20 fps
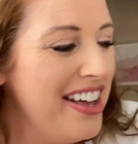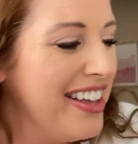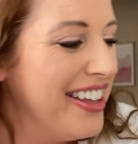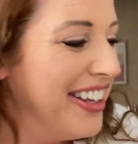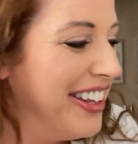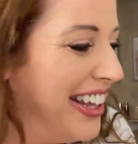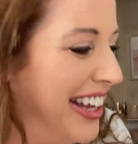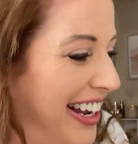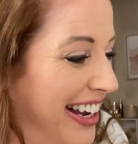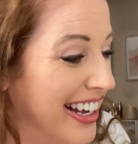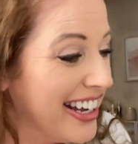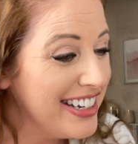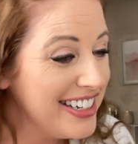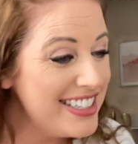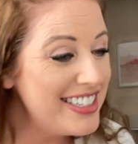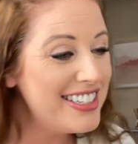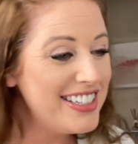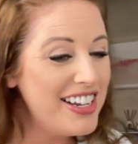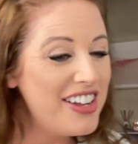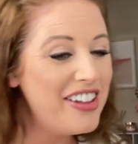like
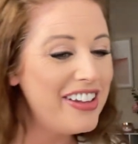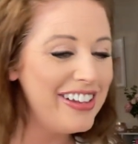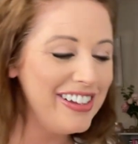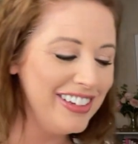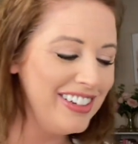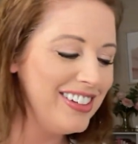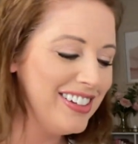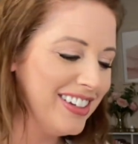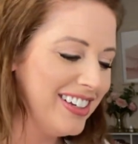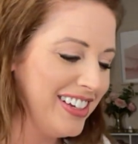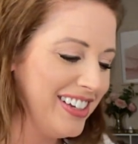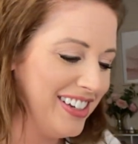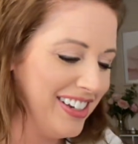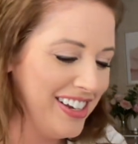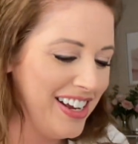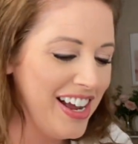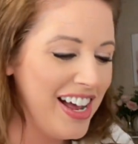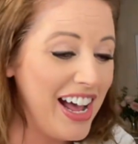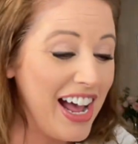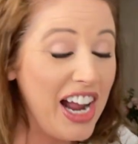it's still
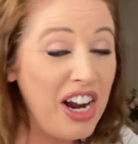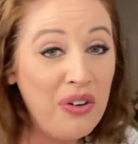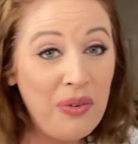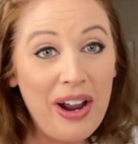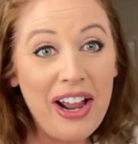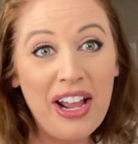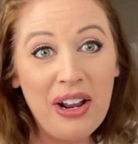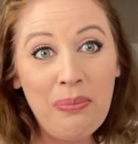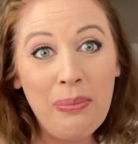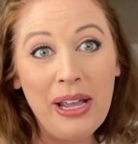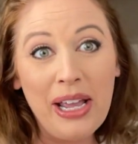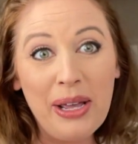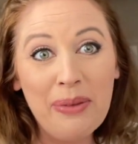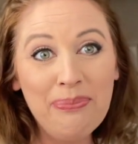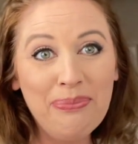Iran, babe.